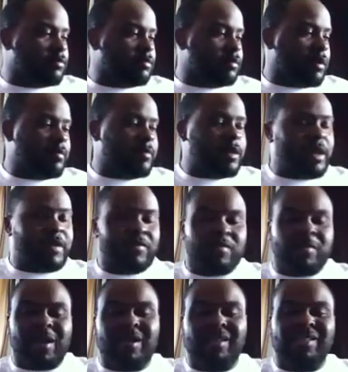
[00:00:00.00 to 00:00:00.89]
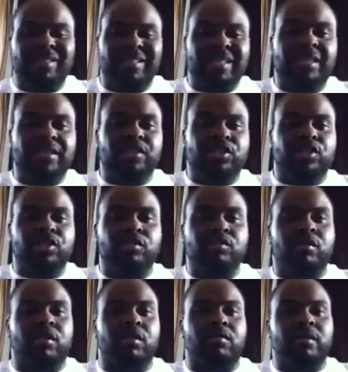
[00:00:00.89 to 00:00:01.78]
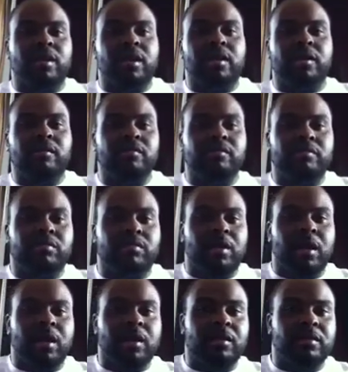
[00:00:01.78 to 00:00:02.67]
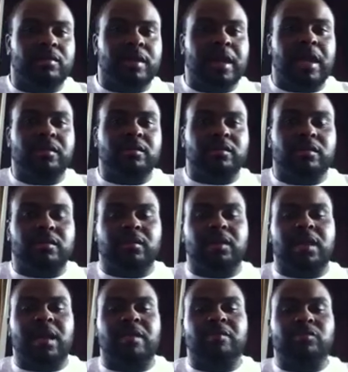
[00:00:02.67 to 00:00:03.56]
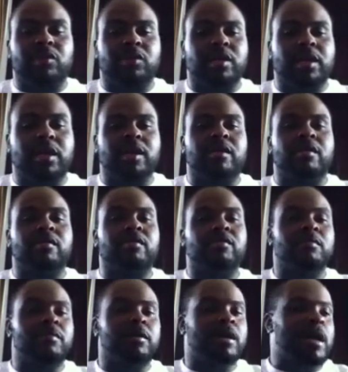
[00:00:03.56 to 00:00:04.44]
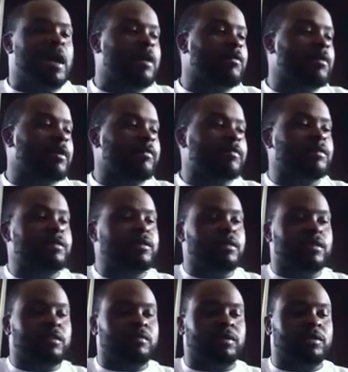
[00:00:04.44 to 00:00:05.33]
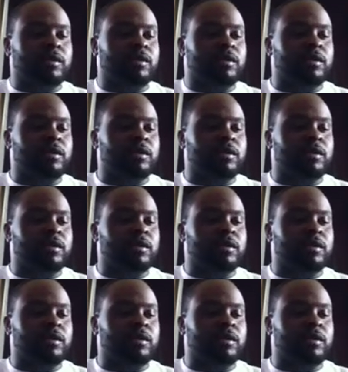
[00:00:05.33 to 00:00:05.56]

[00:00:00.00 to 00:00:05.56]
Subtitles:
I mean, everybody's seen the shoe already, probably thousands of times on here. But however, I'm just going to